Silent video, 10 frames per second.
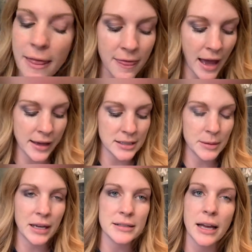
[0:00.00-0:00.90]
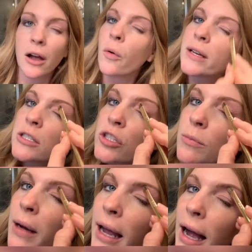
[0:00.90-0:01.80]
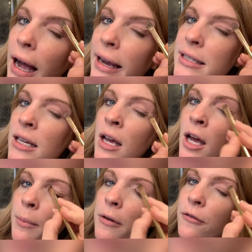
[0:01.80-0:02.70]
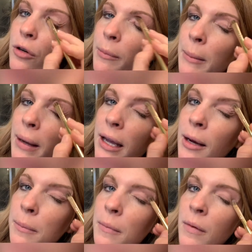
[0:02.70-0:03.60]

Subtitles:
That is because I always do my eyes before my makeup.